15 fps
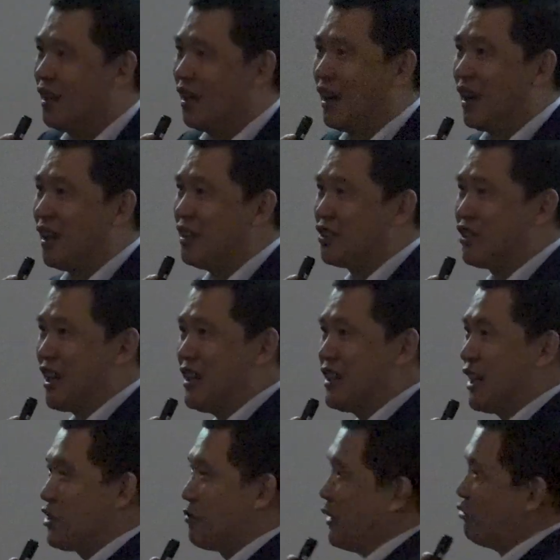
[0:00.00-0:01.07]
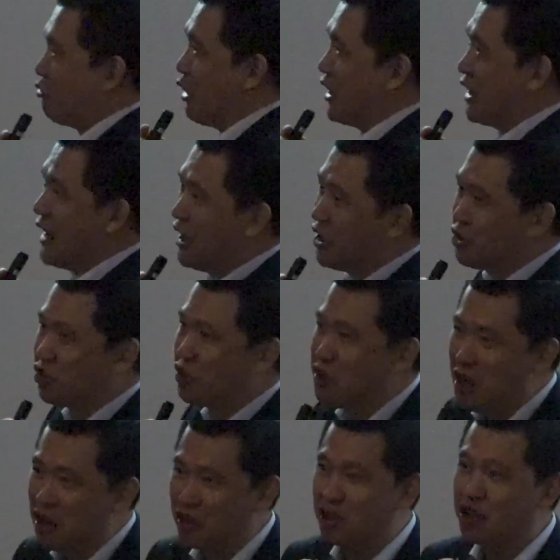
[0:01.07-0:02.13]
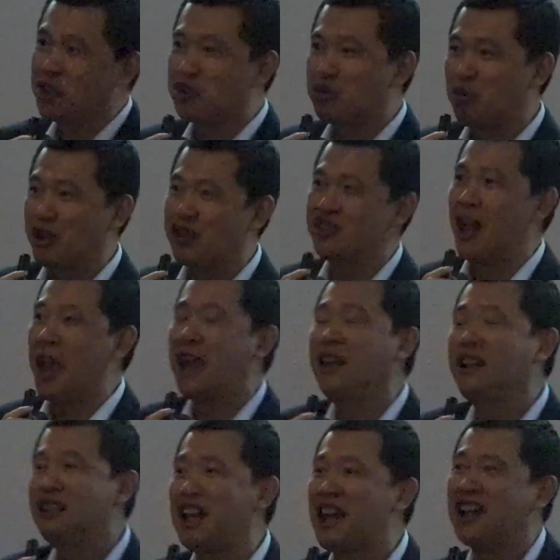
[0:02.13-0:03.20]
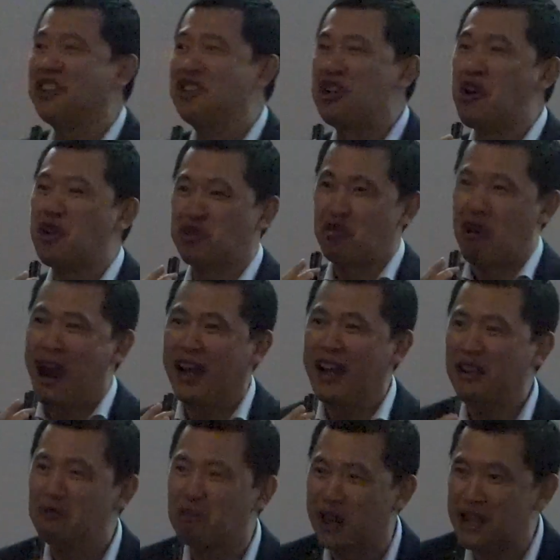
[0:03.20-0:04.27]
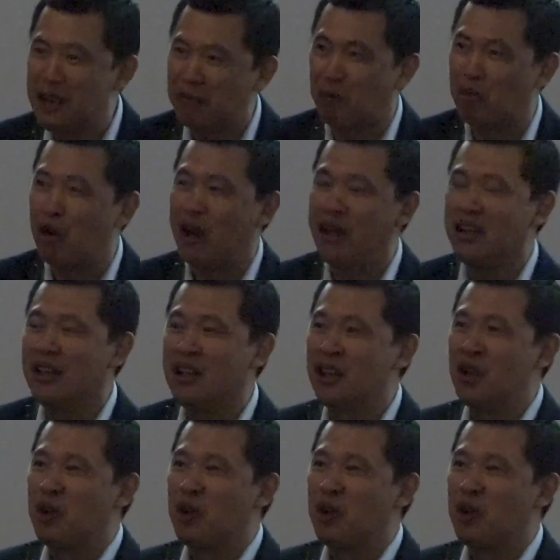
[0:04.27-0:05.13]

And the center has been recognized, not only just we say, in Australia, we're number one.